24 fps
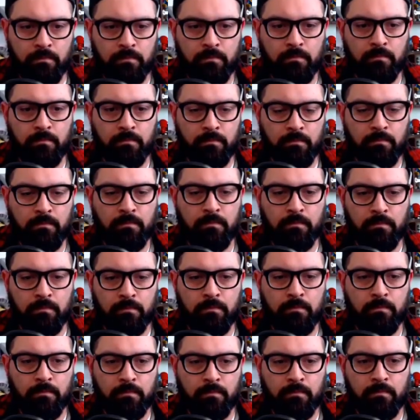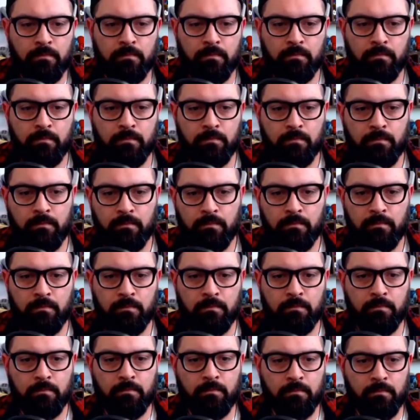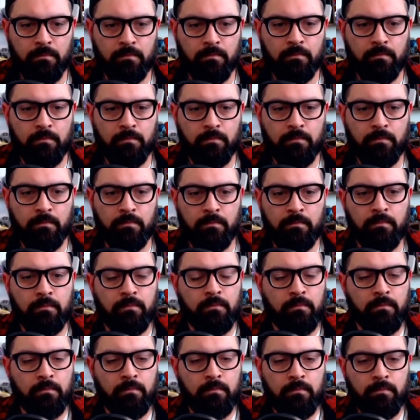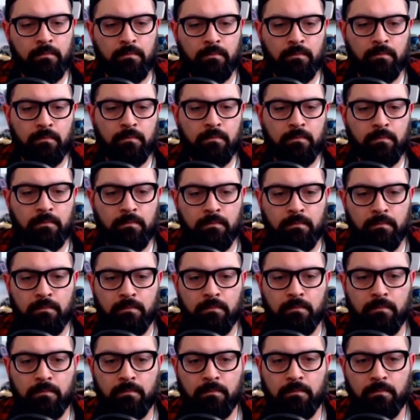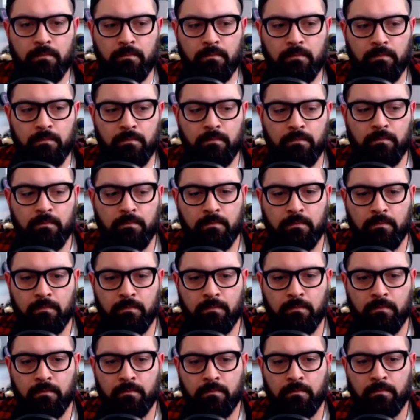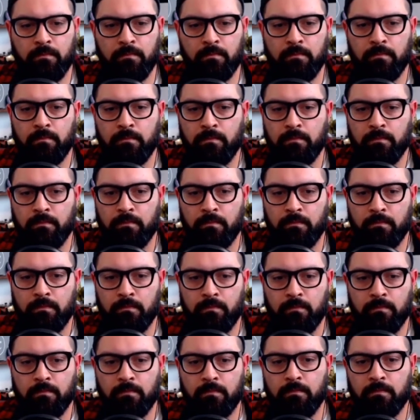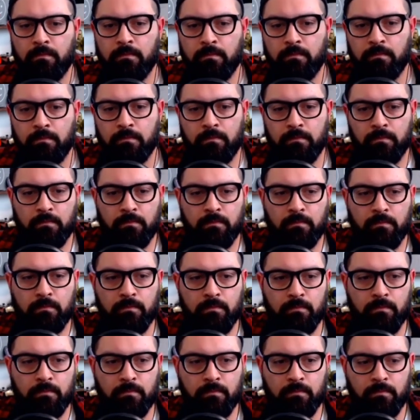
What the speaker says: [no speech]